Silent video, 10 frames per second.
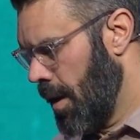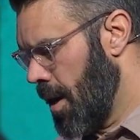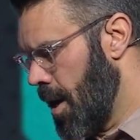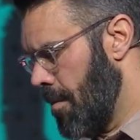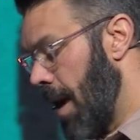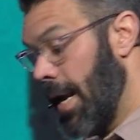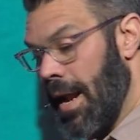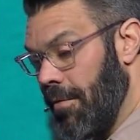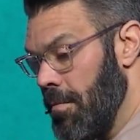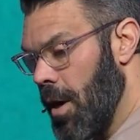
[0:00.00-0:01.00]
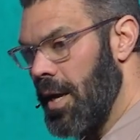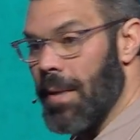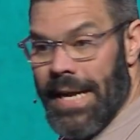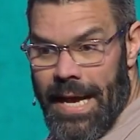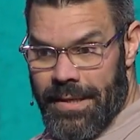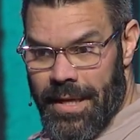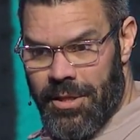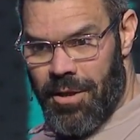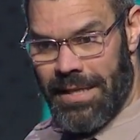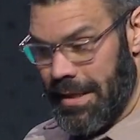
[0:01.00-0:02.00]
Um, I didn't have any money, my dad
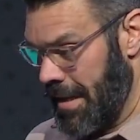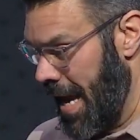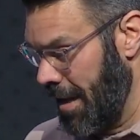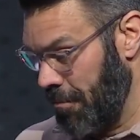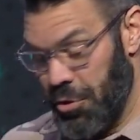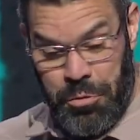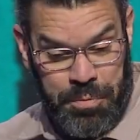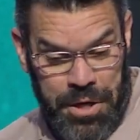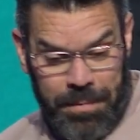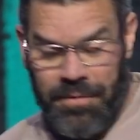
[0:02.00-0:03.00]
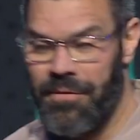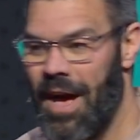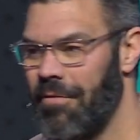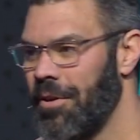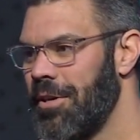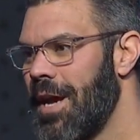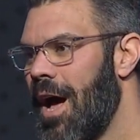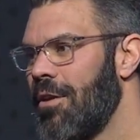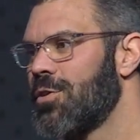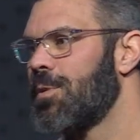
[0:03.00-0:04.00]
did. So I said, Dad, would you put up the
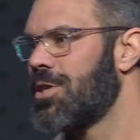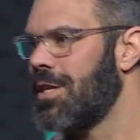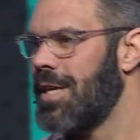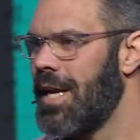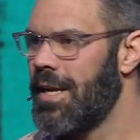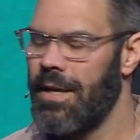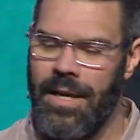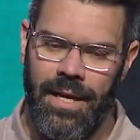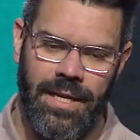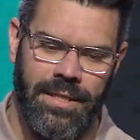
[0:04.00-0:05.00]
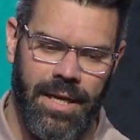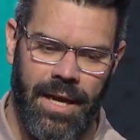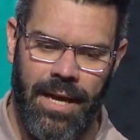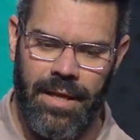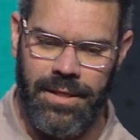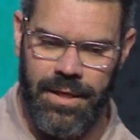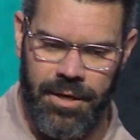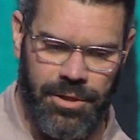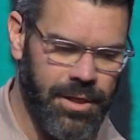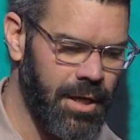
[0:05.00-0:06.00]
$500, which he did? And then he said, Hey, listen,
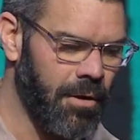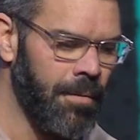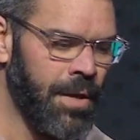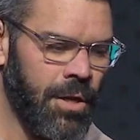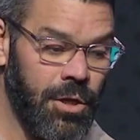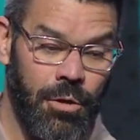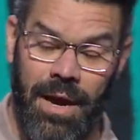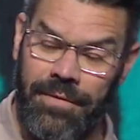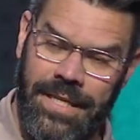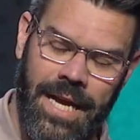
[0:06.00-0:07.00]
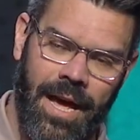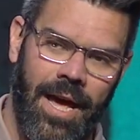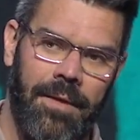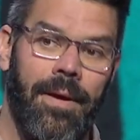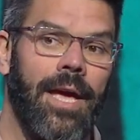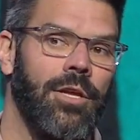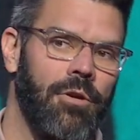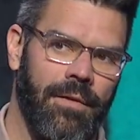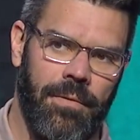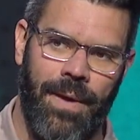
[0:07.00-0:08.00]
here's the deal. You have the time and
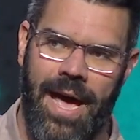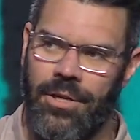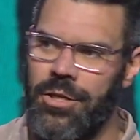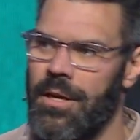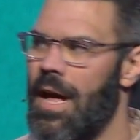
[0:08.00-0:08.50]
you have the passion.